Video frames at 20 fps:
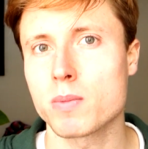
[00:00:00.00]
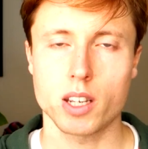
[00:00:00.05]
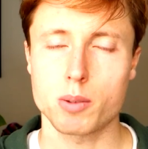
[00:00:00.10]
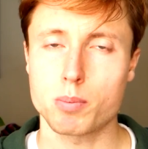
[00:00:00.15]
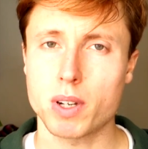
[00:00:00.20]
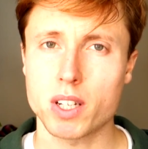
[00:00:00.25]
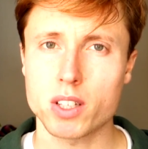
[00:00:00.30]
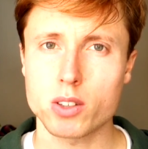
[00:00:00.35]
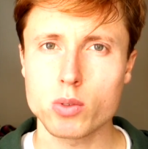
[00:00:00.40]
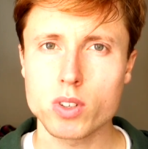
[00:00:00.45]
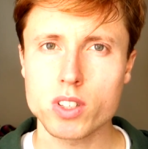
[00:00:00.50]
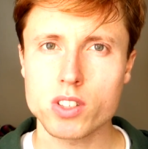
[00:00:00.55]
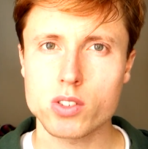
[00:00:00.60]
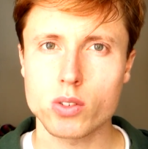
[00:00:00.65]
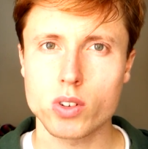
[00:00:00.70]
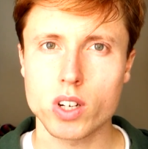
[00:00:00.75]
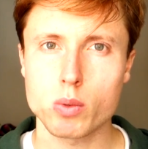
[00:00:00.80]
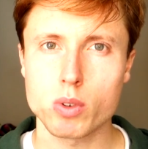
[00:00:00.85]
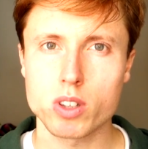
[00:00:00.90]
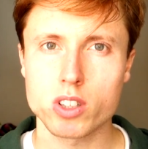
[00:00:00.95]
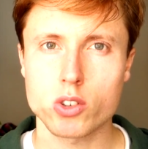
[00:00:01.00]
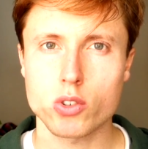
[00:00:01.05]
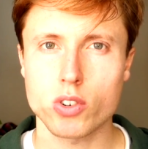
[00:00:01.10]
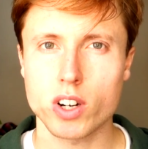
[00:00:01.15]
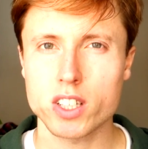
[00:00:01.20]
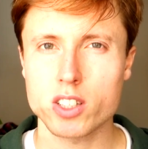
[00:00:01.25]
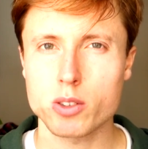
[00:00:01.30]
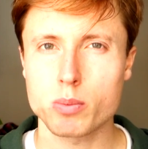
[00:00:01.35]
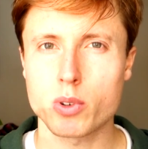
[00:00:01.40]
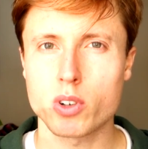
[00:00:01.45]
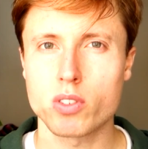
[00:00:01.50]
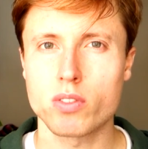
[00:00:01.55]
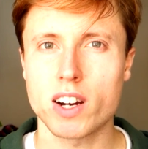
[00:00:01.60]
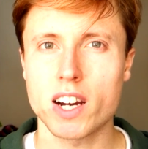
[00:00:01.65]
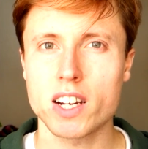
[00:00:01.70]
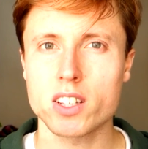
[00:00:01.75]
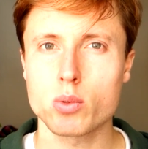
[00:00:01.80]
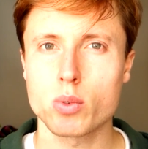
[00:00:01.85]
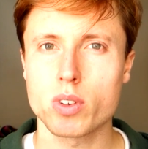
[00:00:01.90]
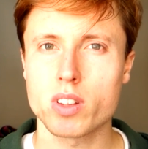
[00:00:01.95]
And by doing so, I will try to
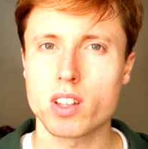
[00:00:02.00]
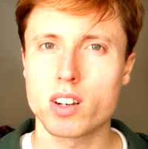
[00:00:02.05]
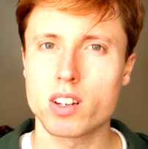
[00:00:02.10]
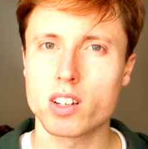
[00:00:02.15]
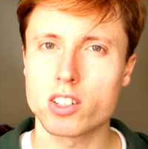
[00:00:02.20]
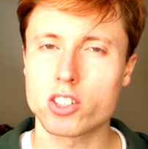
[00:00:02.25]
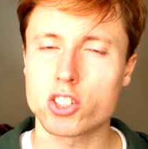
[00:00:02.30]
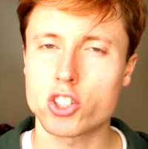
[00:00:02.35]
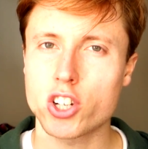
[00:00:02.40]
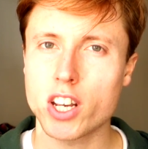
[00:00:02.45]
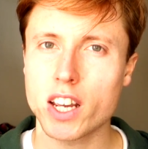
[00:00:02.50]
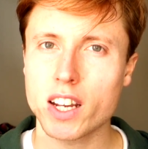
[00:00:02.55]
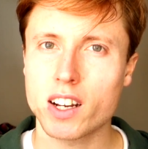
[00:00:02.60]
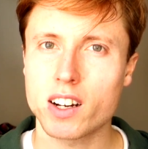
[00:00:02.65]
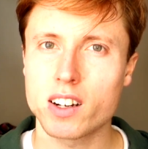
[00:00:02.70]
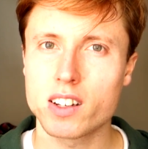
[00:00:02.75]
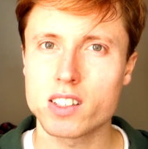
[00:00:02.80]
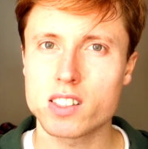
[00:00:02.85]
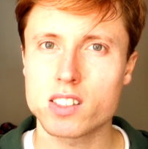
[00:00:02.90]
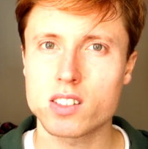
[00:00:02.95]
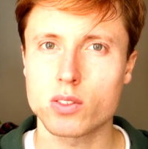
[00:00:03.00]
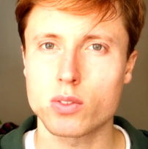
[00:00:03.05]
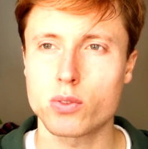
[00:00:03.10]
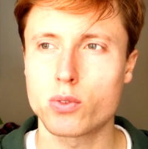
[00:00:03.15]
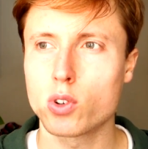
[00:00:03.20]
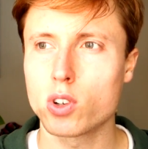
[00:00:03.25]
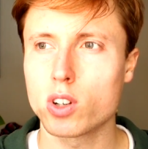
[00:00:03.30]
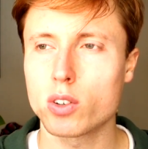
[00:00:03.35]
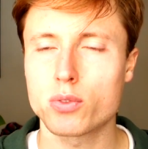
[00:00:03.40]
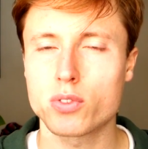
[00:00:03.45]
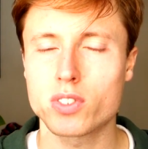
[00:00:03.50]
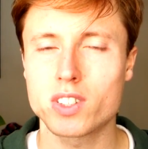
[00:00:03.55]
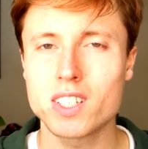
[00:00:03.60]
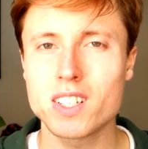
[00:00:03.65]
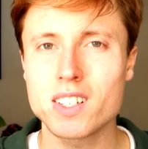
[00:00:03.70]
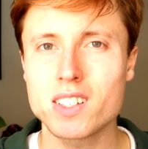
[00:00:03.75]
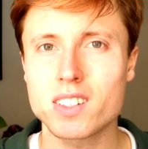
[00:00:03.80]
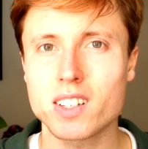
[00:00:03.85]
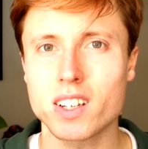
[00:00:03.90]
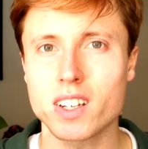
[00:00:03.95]
provide you with a little checklist full of
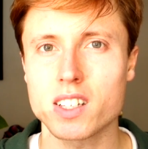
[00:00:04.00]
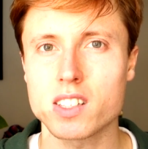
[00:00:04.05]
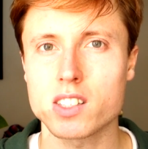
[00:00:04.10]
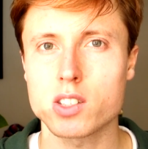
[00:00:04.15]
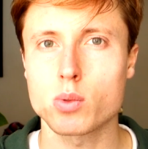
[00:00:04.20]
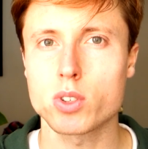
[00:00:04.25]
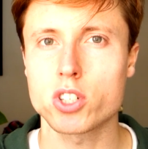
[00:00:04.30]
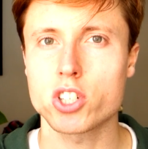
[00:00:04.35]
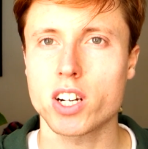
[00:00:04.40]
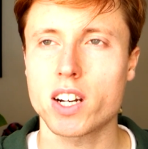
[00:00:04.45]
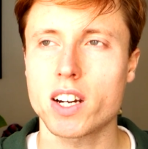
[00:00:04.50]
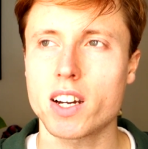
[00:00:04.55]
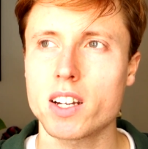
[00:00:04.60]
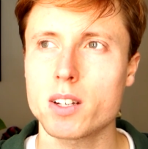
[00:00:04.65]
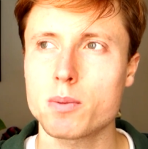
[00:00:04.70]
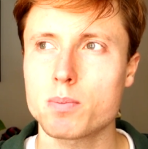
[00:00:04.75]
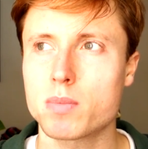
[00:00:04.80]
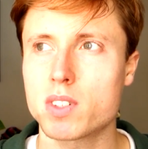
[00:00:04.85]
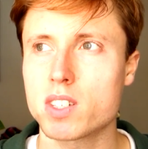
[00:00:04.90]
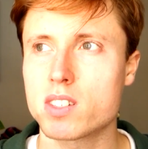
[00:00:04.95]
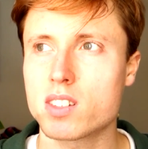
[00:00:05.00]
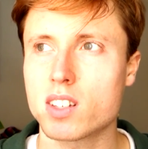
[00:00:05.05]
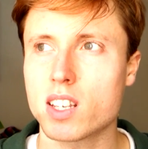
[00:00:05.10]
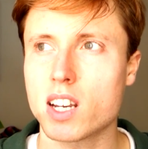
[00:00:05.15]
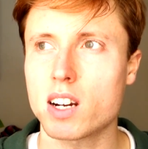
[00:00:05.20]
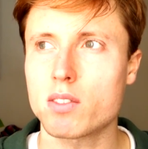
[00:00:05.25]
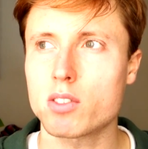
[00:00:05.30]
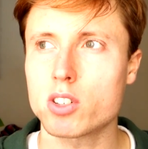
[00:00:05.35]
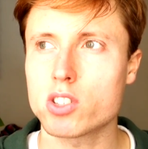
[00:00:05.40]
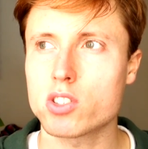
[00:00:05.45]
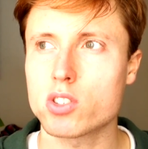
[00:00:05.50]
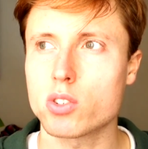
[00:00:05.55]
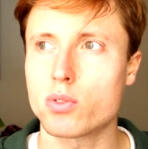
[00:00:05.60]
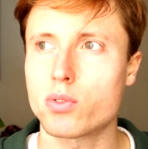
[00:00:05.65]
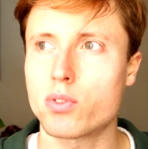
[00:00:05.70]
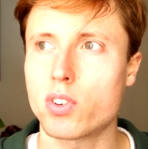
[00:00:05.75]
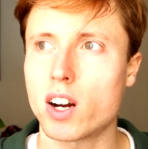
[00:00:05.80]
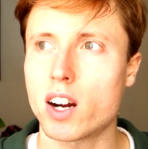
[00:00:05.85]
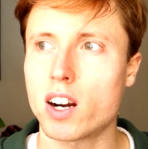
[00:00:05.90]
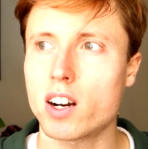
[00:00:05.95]
details which I've discovered so
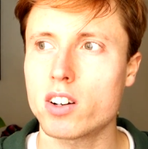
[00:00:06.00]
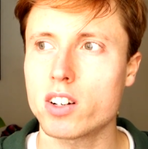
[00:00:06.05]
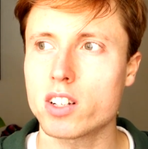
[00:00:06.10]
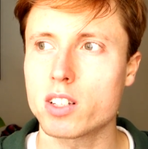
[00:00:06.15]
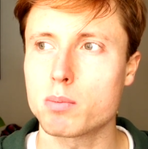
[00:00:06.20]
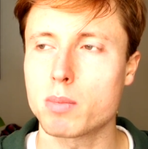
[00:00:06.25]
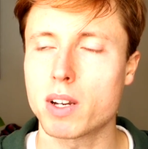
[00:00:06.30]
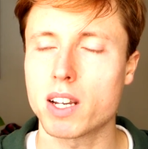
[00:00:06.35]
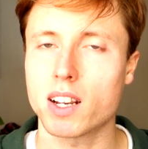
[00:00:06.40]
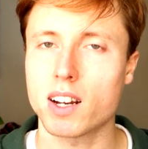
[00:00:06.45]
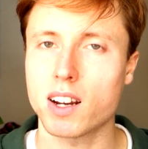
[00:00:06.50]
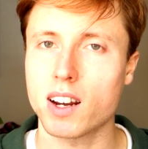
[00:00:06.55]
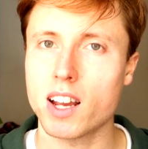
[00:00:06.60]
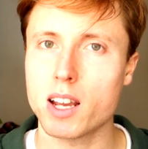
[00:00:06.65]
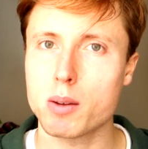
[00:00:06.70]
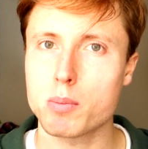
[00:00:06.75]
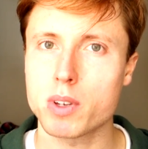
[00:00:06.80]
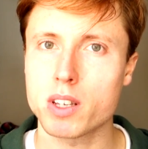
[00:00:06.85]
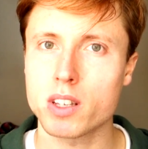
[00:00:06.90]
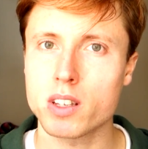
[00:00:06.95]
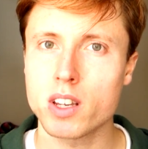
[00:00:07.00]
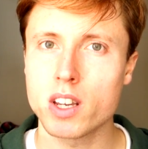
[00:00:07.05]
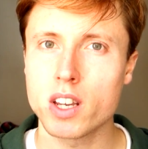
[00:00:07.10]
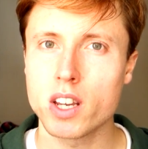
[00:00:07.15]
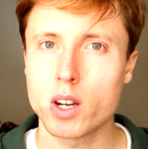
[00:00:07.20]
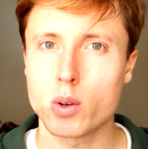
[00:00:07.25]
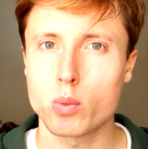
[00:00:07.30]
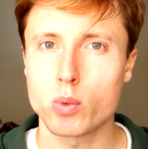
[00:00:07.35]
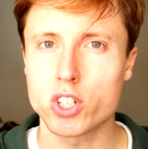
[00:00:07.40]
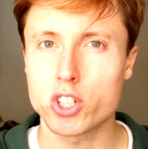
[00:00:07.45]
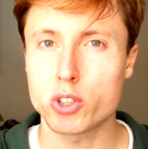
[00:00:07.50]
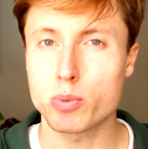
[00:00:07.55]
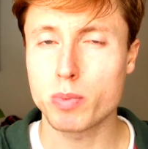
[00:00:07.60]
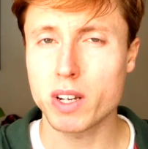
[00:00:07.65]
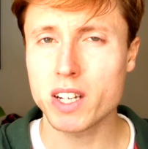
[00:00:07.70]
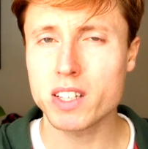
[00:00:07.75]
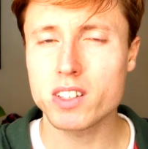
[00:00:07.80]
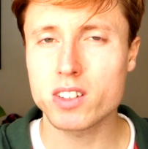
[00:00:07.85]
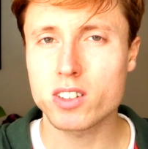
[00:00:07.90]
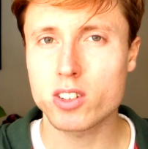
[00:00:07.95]
far in my climbing, which
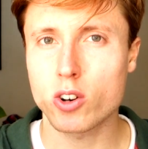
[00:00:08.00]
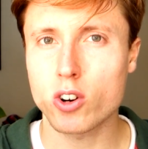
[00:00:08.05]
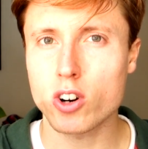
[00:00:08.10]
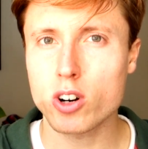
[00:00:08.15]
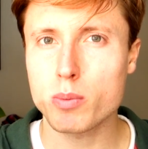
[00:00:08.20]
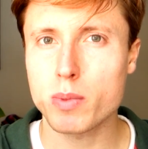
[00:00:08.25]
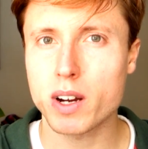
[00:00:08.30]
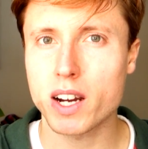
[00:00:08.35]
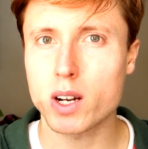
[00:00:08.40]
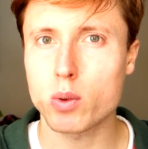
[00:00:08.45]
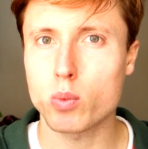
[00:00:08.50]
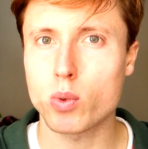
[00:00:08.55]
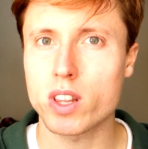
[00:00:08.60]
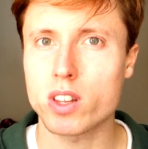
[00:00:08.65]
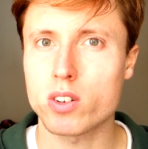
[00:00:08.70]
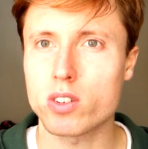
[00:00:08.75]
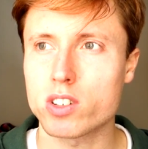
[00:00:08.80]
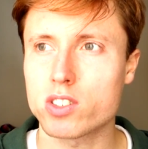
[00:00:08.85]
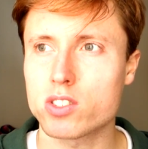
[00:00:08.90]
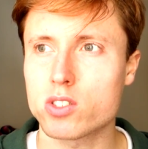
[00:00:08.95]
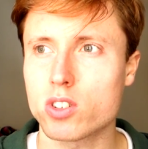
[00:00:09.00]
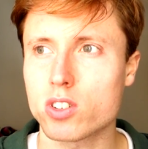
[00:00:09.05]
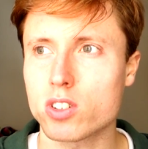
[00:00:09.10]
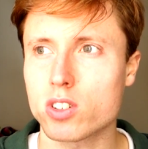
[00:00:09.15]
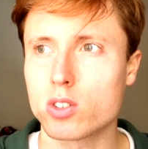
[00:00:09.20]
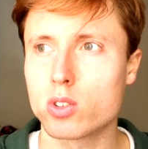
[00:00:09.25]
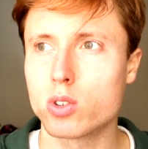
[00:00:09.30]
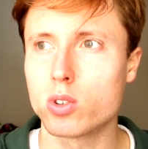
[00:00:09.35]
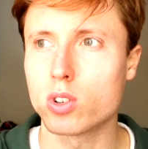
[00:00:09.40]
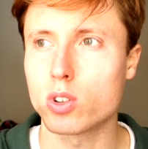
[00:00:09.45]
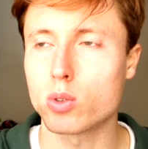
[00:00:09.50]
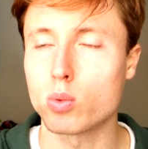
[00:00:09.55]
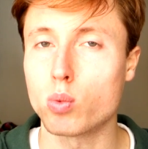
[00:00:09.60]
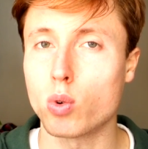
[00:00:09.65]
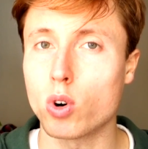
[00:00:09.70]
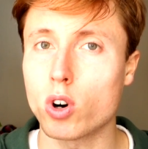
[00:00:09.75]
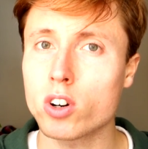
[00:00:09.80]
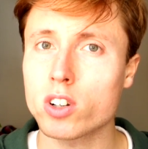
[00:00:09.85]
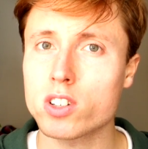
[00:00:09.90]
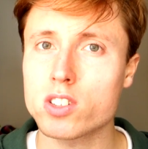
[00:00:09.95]
may determine whether a certain hook
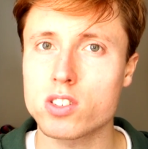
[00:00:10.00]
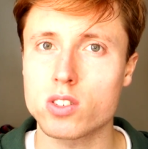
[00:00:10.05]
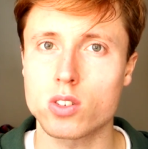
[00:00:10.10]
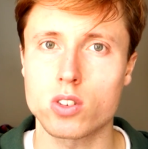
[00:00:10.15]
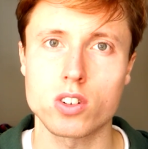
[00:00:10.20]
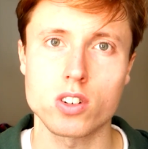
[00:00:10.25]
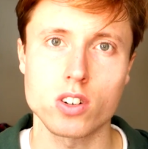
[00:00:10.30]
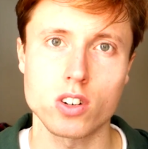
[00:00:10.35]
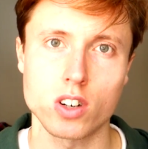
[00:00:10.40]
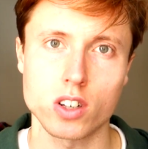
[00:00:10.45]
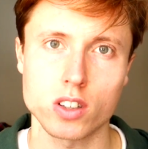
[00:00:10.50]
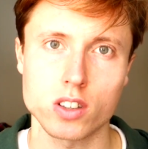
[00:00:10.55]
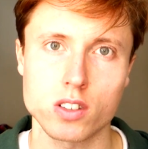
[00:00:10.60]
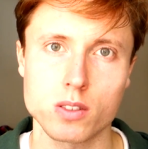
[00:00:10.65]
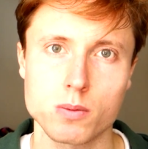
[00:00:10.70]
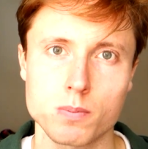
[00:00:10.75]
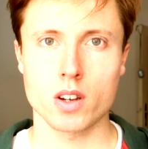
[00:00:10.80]
works or not.